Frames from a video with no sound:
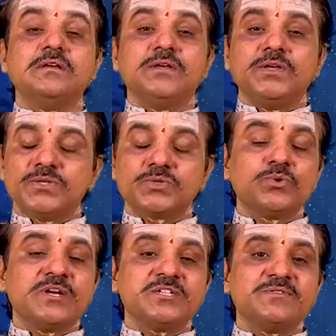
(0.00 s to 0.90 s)

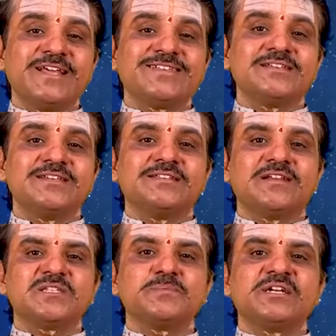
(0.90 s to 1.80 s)
Students will excel in their
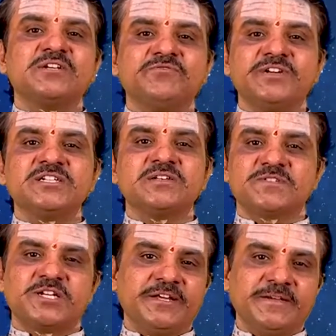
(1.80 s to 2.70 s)
respective fields of
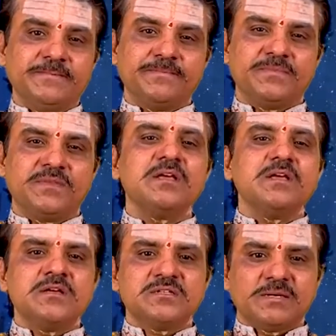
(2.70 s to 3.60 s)
study.
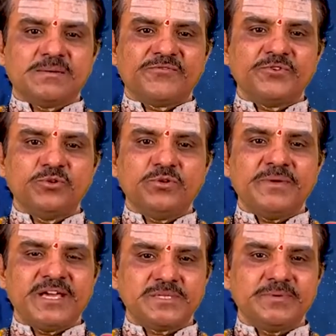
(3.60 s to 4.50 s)
Some of you may
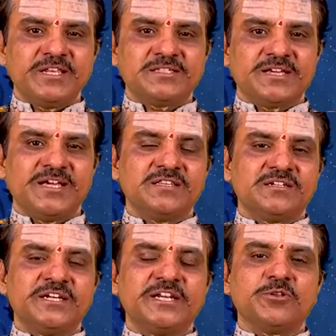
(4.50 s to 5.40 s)
experience a health
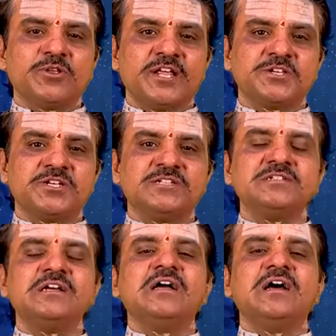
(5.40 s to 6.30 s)
deterioration
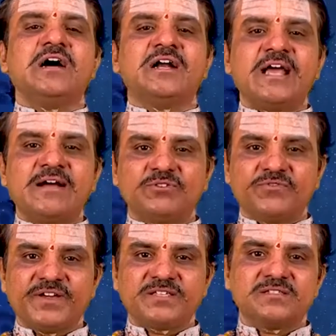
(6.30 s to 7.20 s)
and have to
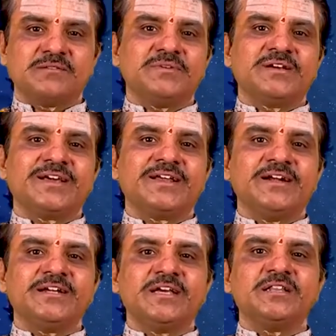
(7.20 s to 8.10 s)
face some recurrent
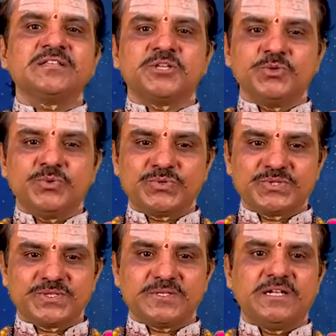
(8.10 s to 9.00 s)
health
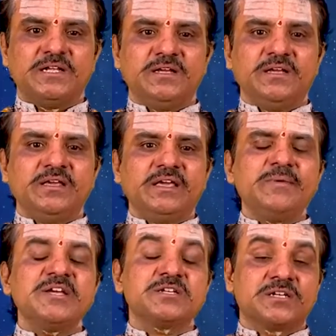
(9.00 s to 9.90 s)
issues. A
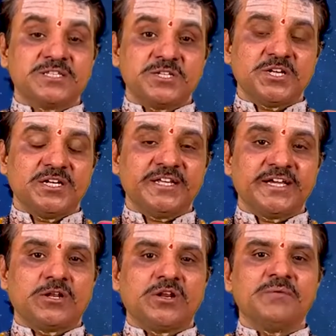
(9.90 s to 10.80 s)
major decision taken
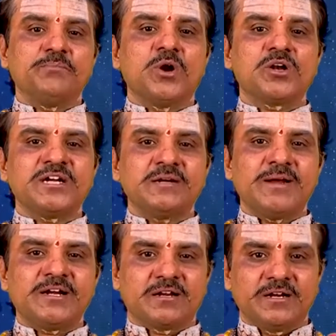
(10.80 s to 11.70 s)
on an important
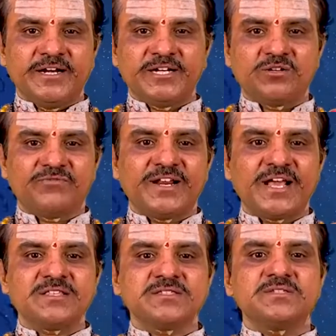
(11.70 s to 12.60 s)
matter related to
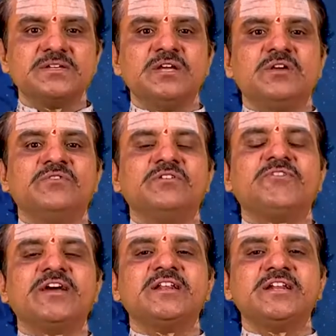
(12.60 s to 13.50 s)
finance will
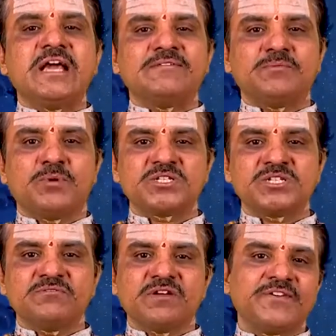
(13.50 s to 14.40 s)
finally have a
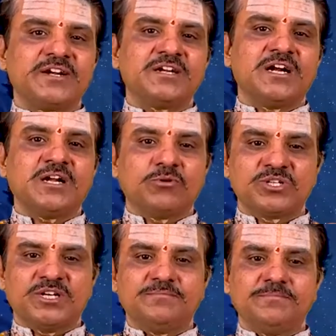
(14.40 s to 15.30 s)
positive effect and
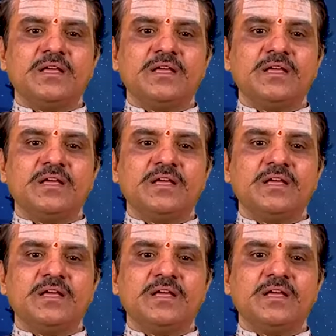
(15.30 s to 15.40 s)
outcome.